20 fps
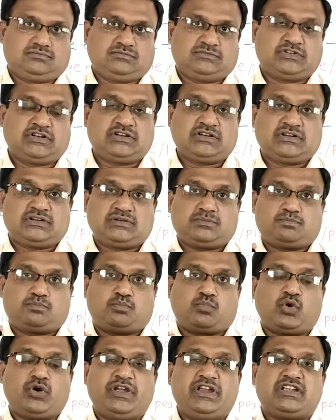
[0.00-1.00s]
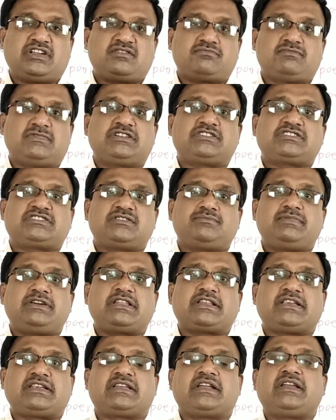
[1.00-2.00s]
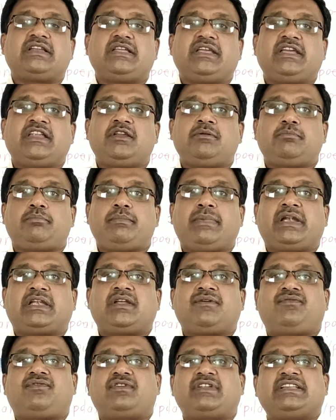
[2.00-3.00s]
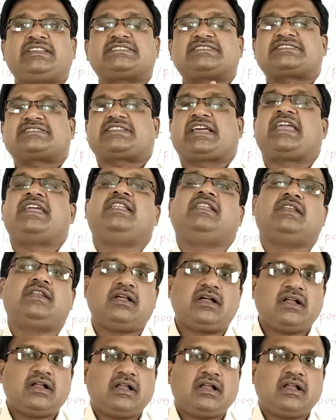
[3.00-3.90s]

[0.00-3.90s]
The poet must be written in metaphoric style.